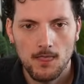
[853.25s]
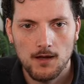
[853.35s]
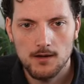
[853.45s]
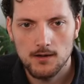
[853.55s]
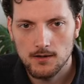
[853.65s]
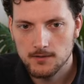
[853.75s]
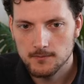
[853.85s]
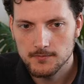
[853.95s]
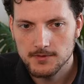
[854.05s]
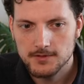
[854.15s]

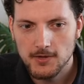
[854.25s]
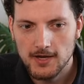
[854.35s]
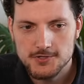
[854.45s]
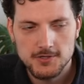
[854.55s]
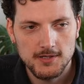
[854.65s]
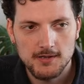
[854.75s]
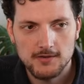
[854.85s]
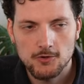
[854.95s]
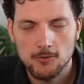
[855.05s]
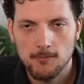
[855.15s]

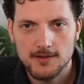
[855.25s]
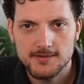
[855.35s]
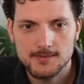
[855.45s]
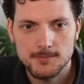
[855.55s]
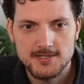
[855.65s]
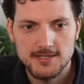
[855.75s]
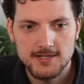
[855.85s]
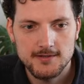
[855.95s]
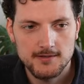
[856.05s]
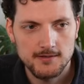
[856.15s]
The command is a bit
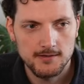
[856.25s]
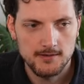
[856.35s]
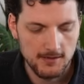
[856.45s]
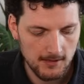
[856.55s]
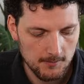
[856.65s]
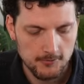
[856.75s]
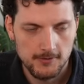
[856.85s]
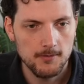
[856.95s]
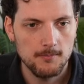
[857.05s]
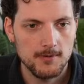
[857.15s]
hidden in the
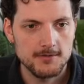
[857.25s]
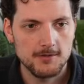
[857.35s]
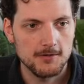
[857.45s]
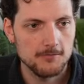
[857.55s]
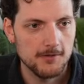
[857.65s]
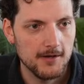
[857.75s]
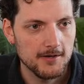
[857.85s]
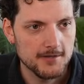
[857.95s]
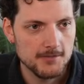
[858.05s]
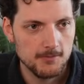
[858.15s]
library, but you can
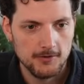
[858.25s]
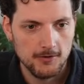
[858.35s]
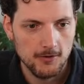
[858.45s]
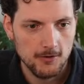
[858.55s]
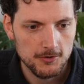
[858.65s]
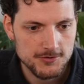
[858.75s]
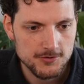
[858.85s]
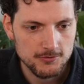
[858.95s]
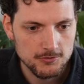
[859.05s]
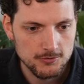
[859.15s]
find it when you go
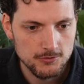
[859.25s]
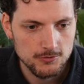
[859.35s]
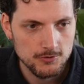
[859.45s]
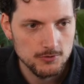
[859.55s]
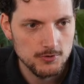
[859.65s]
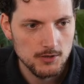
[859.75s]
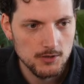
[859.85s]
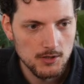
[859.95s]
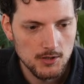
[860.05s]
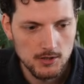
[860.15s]
to,
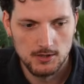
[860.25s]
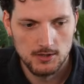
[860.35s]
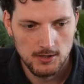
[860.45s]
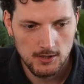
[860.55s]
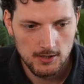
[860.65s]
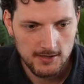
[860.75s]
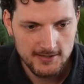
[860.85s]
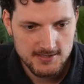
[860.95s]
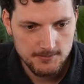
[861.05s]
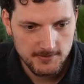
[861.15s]

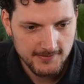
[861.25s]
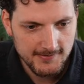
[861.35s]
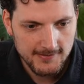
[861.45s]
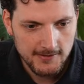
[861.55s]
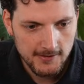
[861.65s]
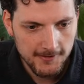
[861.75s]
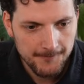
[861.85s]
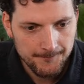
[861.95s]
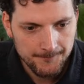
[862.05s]
let me see,